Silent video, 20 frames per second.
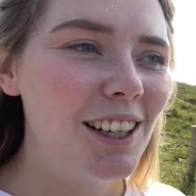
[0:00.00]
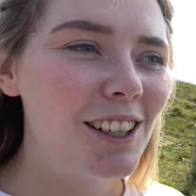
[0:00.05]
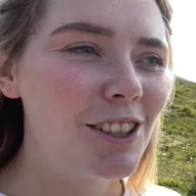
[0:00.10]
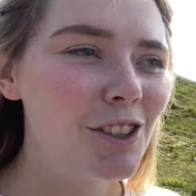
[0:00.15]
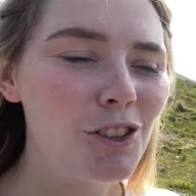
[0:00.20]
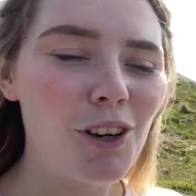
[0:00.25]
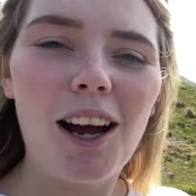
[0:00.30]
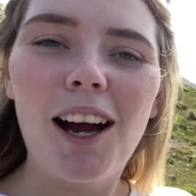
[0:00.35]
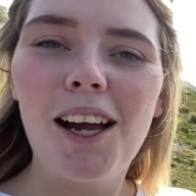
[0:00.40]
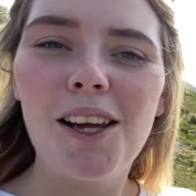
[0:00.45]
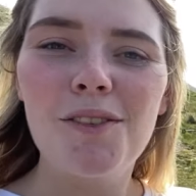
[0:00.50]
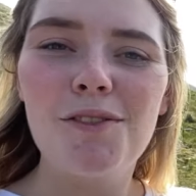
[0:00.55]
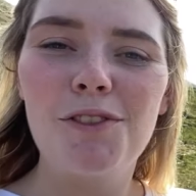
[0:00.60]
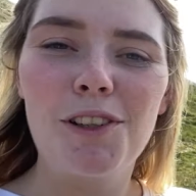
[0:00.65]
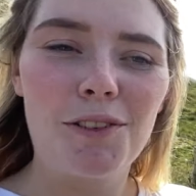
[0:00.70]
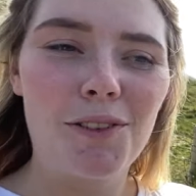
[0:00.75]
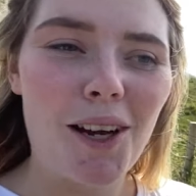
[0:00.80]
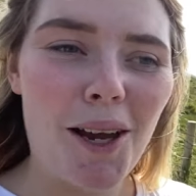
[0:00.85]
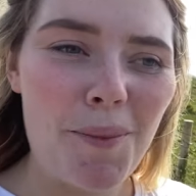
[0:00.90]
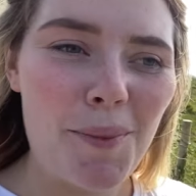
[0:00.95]
drive
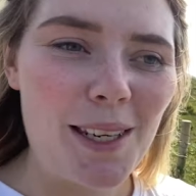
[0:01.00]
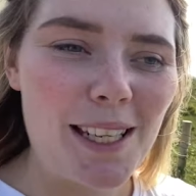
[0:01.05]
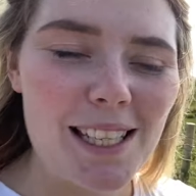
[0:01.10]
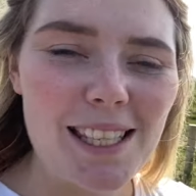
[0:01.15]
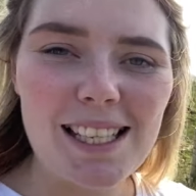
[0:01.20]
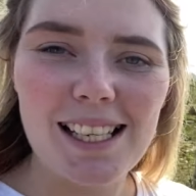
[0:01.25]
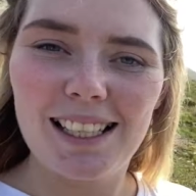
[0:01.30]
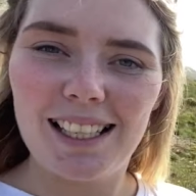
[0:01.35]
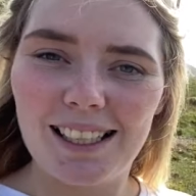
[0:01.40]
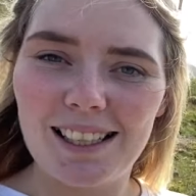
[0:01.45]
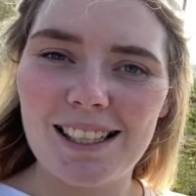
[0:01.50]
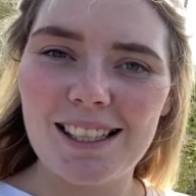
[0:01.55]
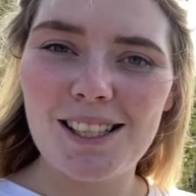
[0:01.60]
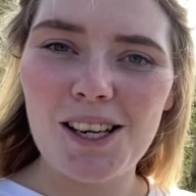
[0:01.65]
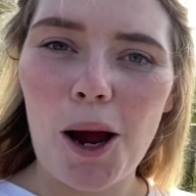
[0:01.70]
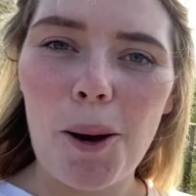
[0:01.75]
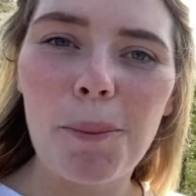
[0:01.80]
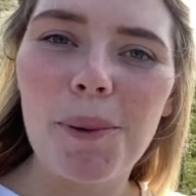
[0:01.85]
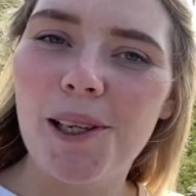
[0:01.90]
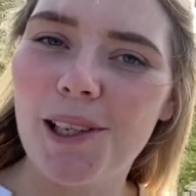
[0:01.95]
for five minutes and then
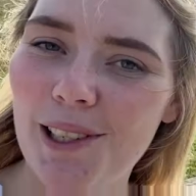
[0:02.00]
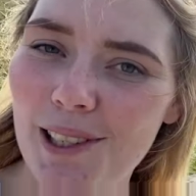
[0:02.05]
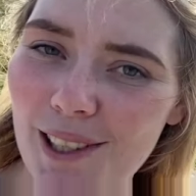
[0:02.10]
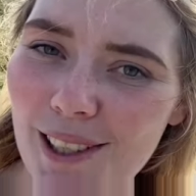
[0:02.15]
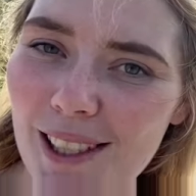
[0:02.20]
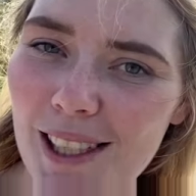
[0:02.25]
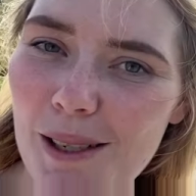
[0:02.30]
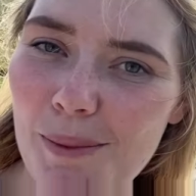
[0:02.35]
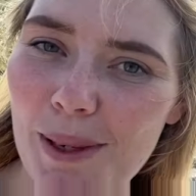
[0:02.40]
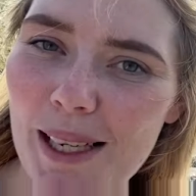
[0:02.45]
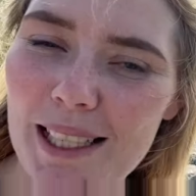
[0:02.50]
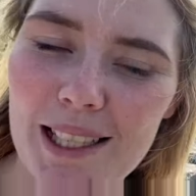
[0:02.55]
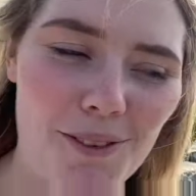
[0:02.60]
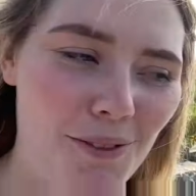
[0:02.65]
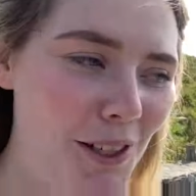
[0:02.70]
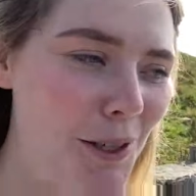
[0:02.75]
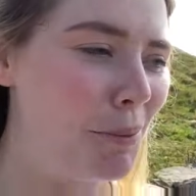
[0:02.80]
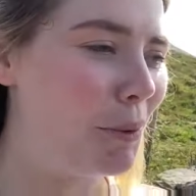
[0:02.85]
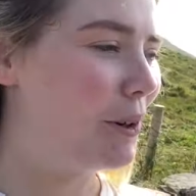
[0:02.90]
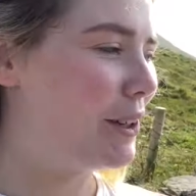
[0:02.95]
stop because there's an amazing
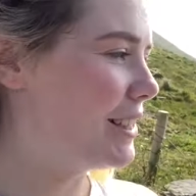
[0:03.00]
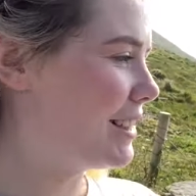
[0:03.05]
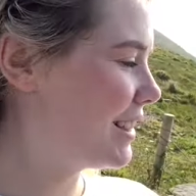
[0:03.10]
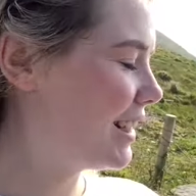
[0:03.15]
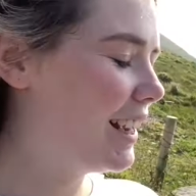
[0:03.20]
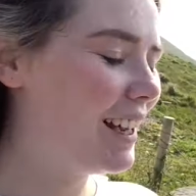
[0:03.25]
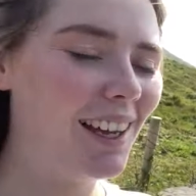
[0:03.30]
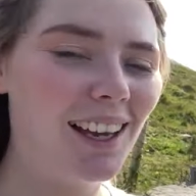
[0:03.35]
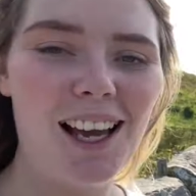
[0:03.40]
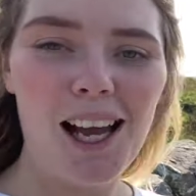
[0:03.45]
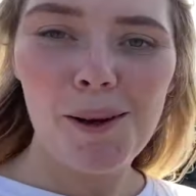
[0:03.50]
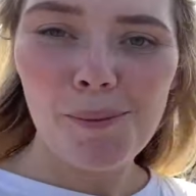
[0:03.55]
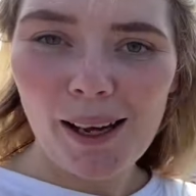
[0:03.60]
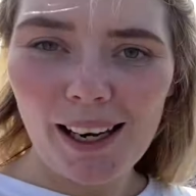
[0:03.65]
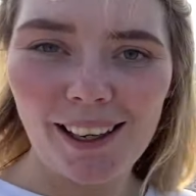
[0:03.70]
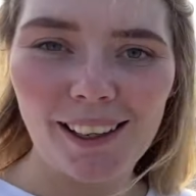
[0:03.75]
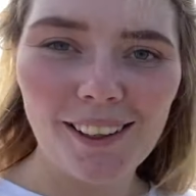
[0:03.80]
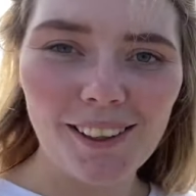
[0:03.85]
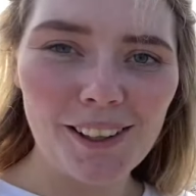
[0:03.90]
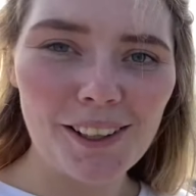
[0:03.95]
viewpoint
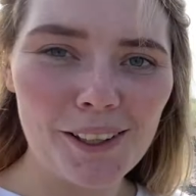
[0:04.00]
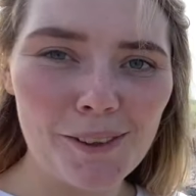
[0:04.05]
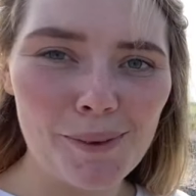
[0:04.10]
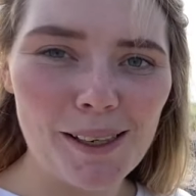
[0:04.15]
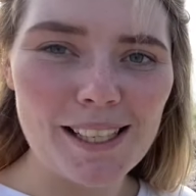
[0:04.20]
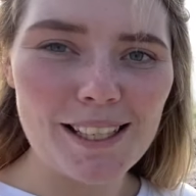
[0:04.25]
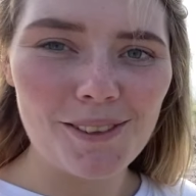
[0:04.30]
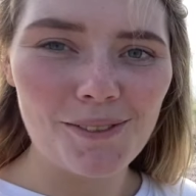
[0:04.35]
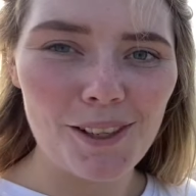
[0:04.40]
at another amazing